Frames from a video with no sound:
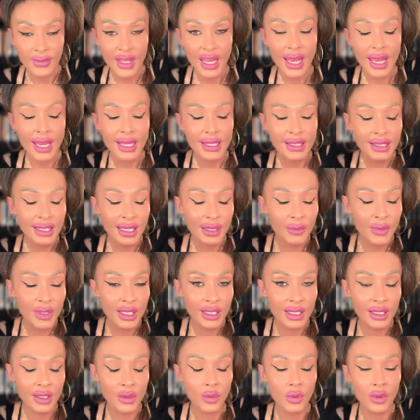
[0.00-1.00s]

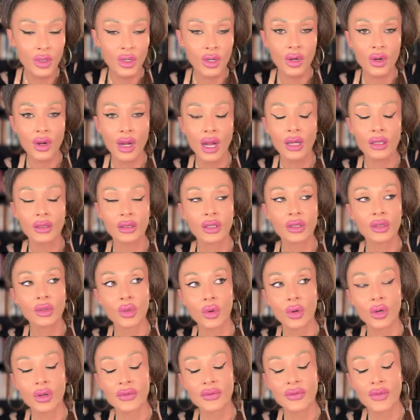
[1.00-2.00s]
Intimacy will go out the
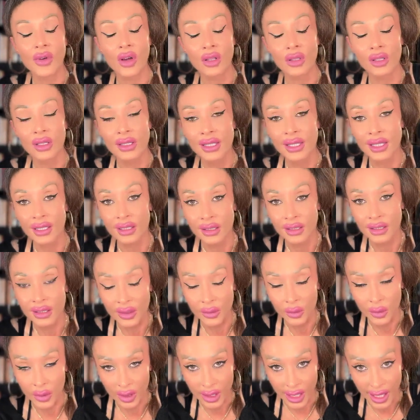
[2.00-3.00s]
door, volatility
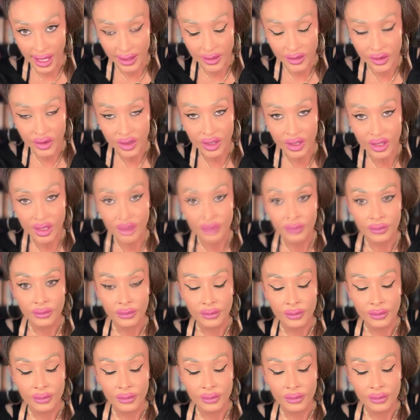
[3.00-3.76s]
will enter.